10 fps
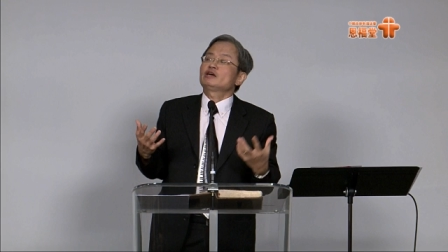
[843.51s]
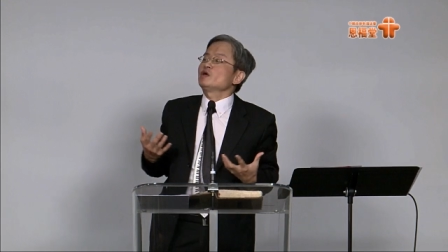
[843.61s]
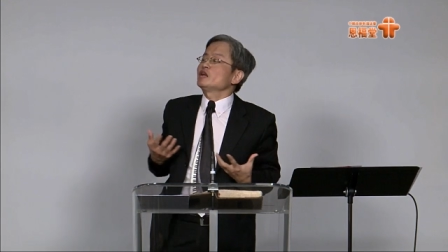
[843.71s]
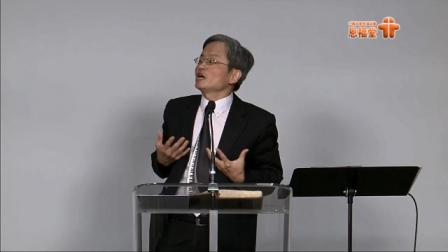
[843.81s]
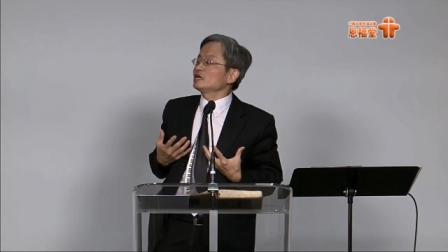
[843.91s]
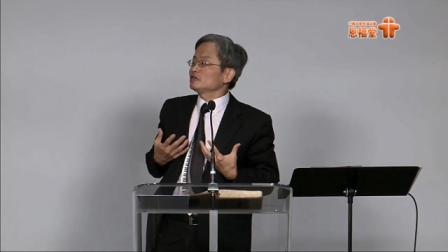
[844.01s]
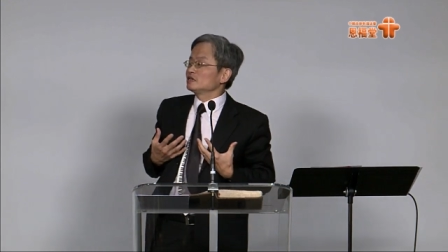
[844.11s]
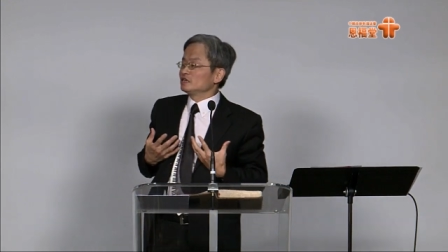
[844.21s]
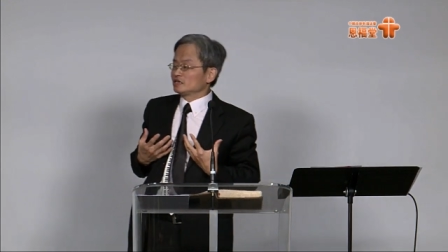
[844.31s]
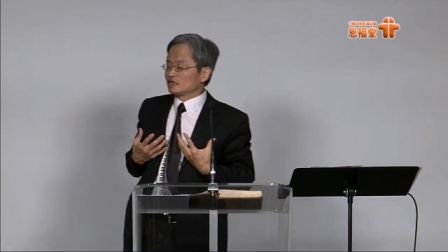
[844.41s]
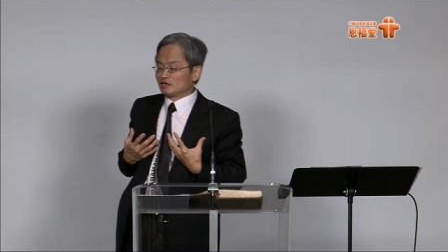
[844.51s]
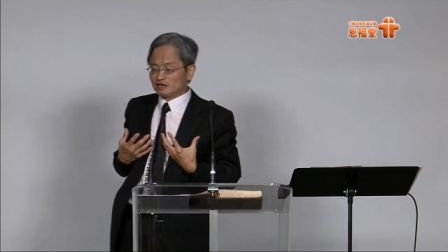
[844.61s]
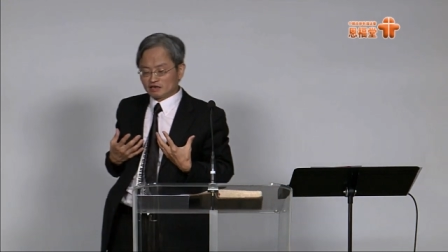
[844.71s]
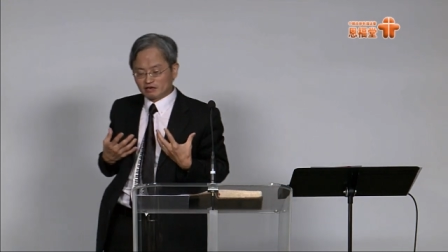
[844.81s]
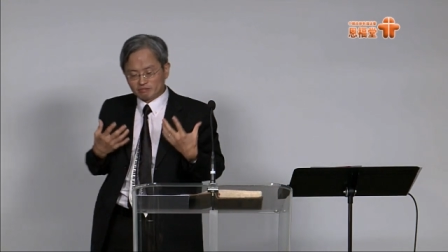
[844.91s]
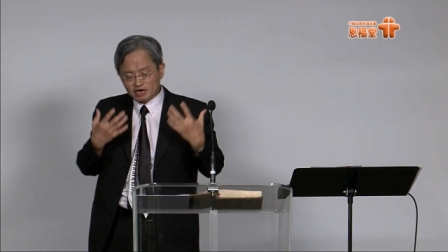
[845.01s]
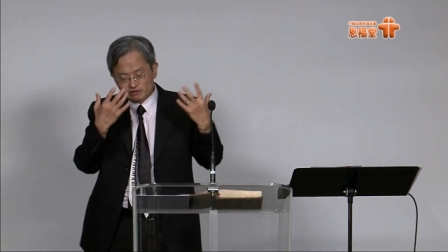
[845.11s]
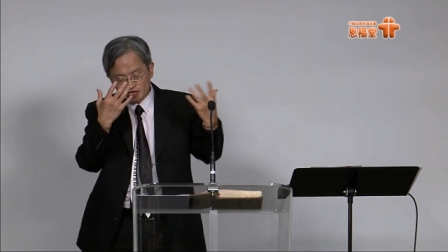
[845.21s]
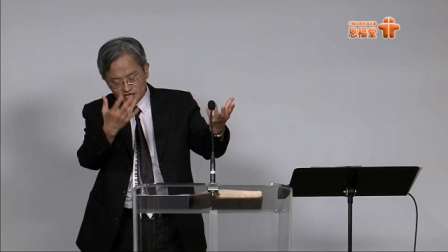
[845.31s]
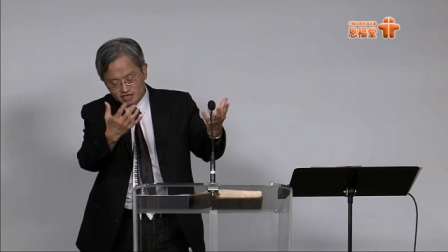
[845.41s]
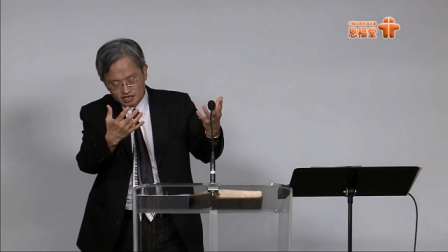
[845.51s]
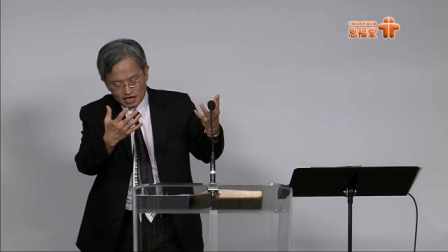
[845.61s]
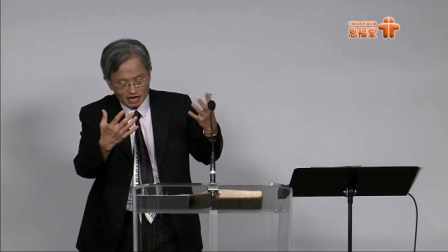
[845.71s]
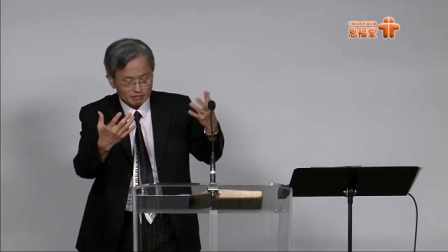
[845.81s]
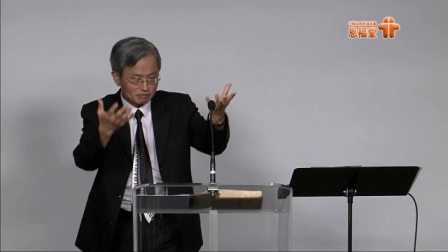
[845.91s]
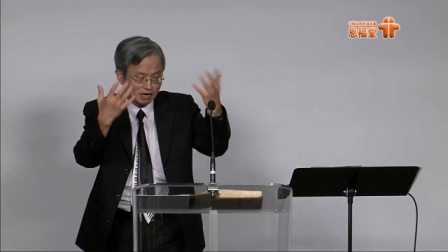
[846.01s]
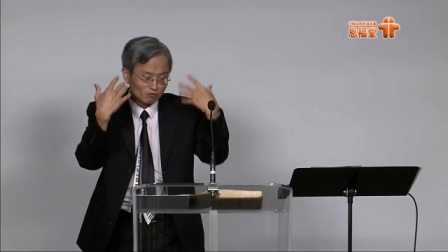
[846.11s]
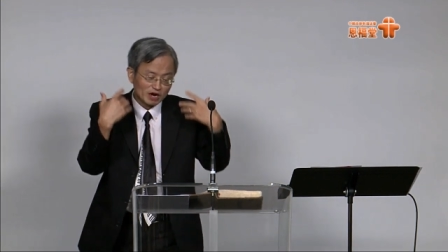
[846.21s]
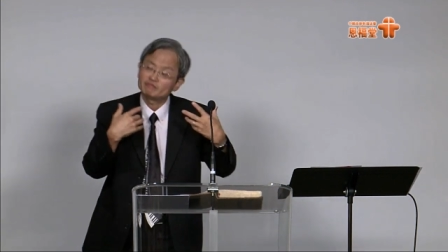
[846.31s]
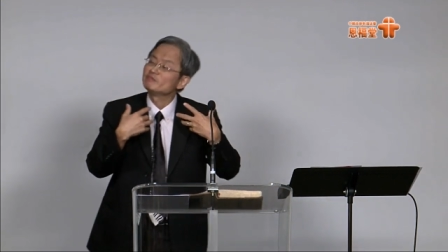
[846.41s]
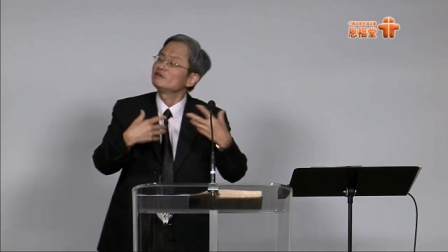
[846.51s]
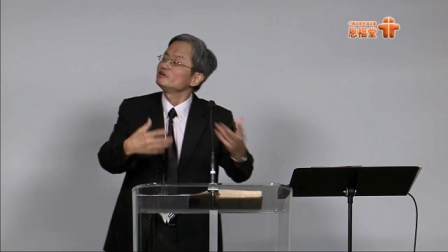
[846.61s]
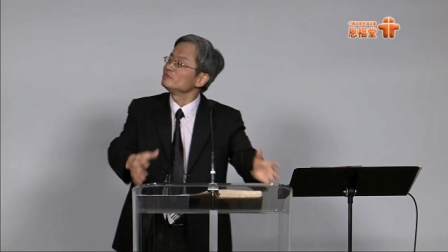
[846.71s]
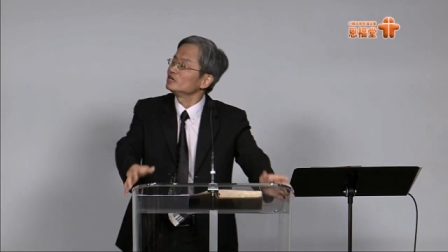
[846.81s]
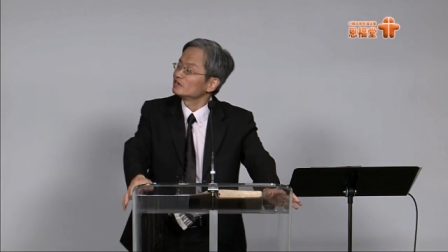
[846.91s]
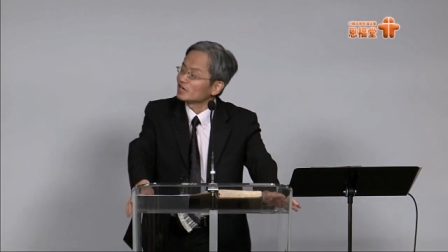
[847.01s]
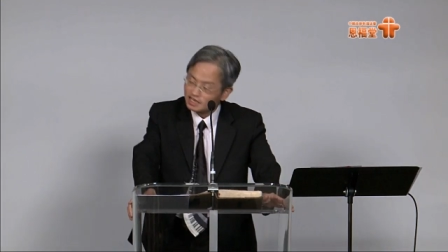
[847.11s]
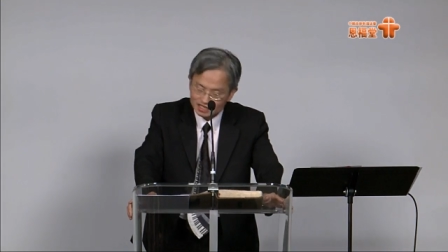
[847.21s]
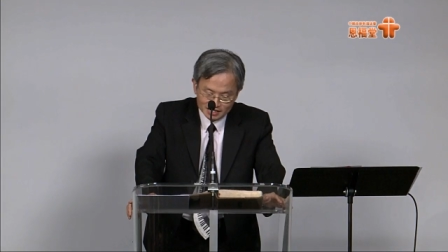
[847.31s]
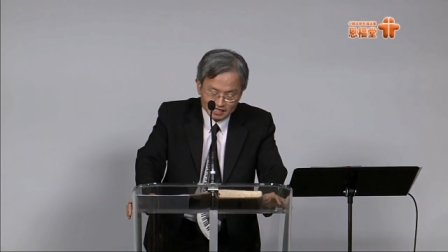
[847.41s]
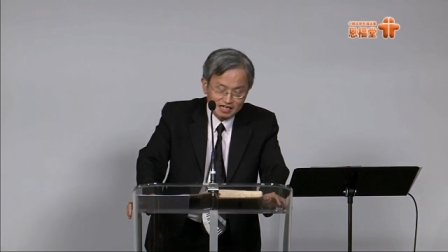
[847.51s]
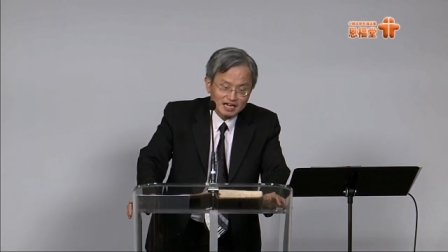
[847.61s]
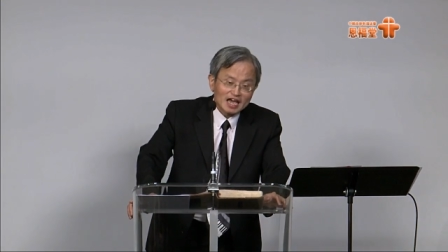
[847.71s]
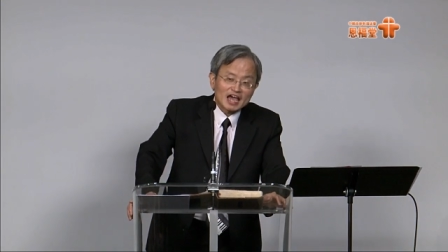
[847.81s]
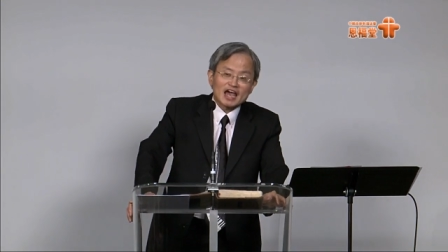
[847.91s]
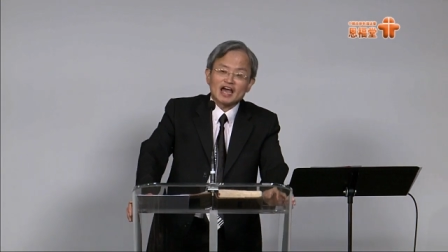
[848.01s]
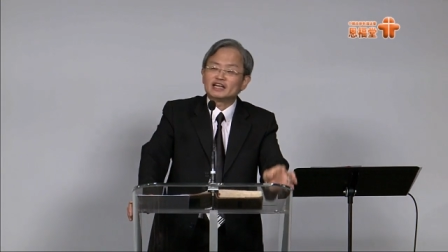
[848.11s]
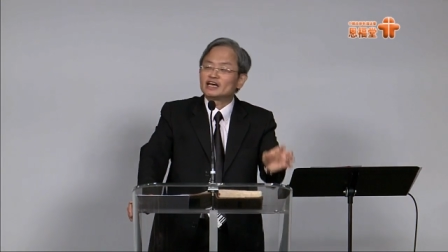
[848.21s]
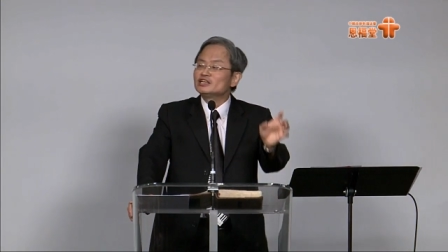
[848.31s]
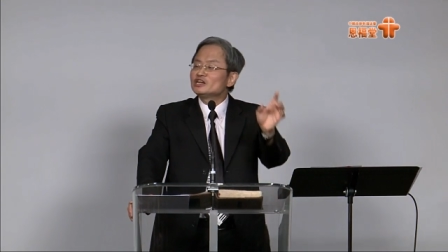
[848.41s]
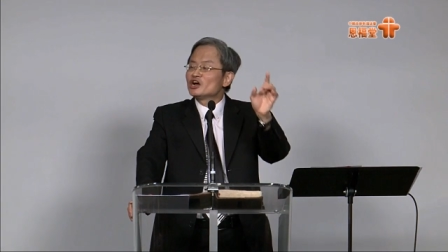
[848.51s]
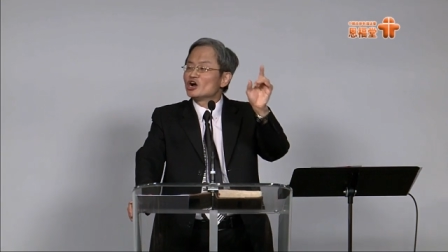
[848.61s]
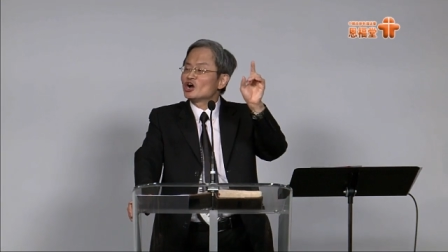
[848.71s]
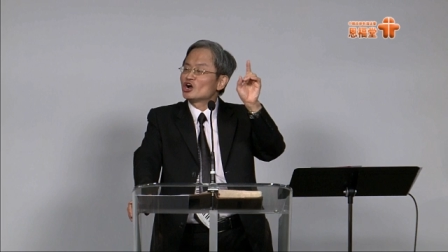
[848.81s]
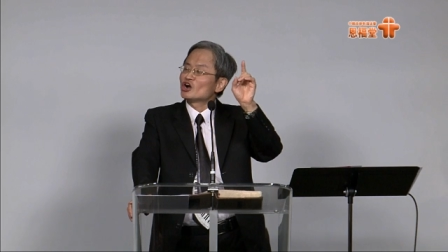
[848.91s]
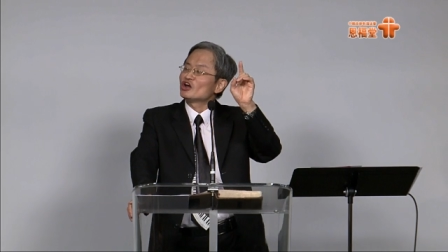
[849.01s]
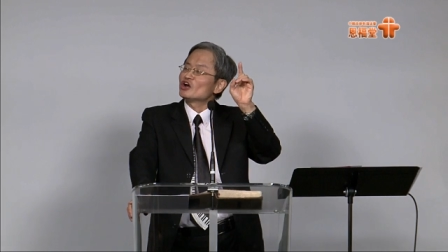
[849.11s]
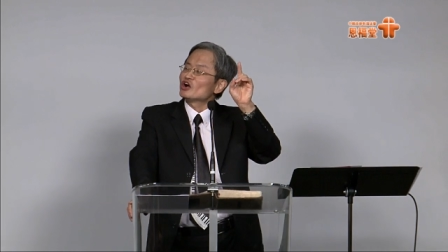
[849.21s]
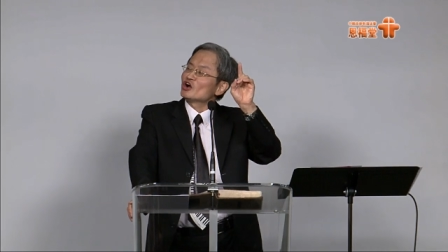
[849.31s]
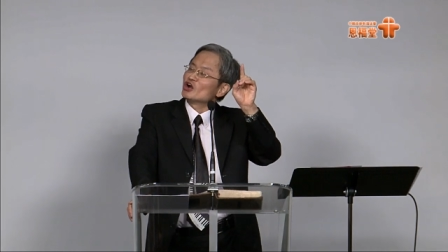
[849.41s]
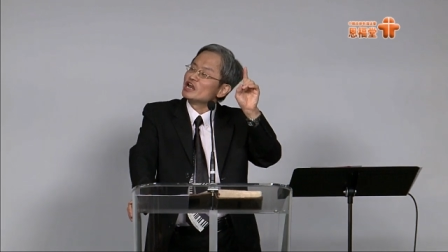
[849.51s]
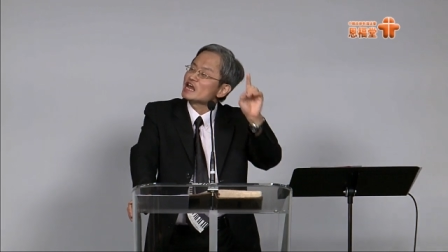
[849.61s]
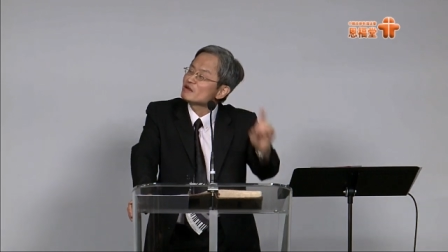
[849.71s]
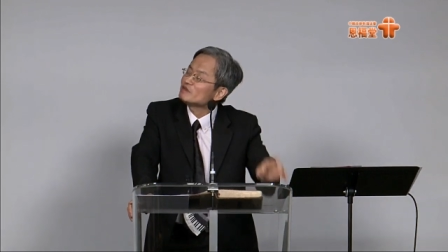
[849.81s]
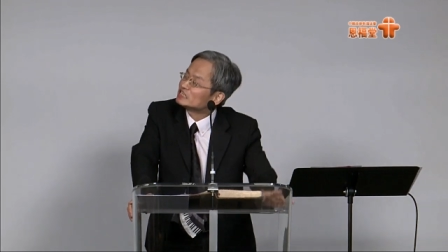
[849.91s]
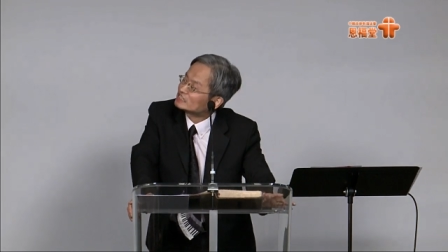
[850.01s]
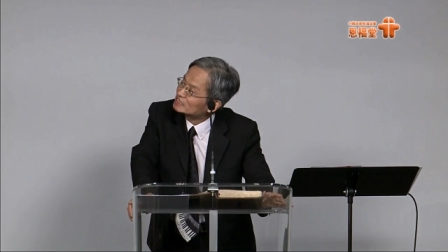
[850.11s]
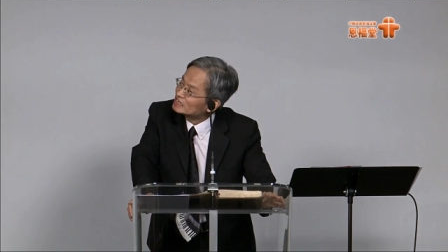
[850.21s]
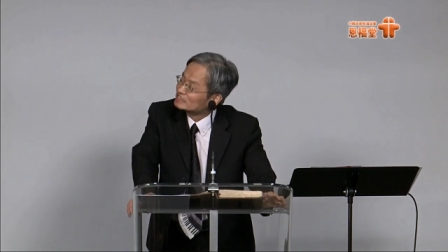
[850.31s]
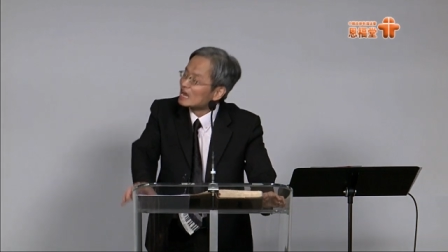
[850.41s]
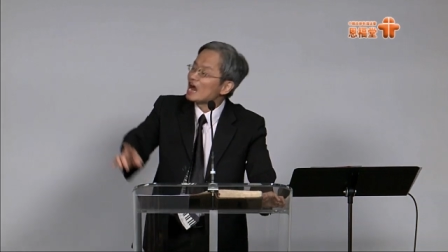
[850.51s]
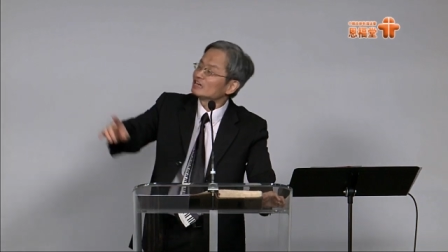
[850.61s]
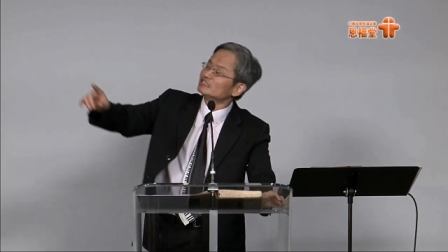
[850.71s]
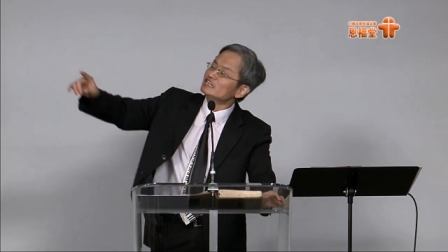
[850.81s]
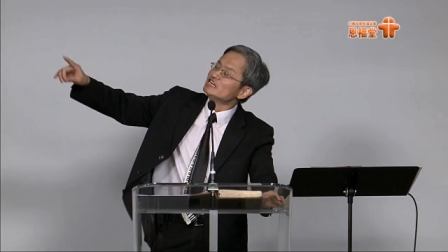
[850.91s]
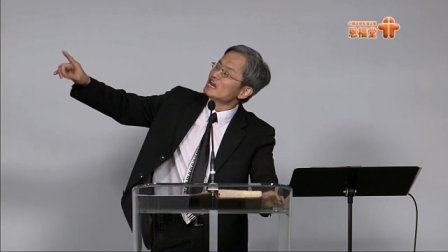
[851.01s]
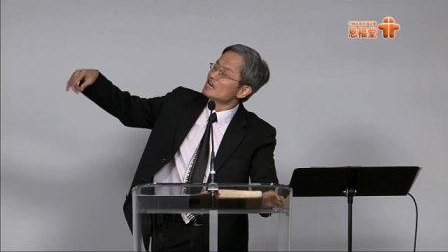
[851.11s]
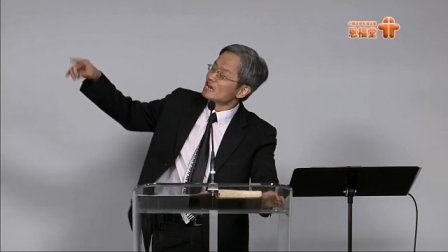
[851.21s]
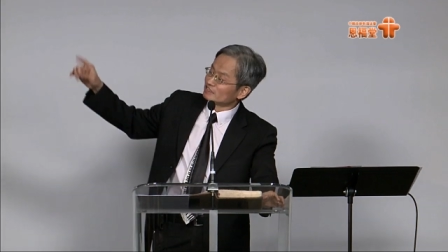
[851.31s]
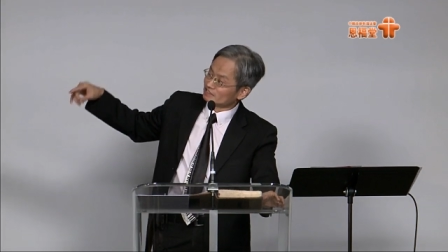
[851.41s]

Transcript: when I married, I mean, my wife married me, okay? And then her, her name is Tan, T A N.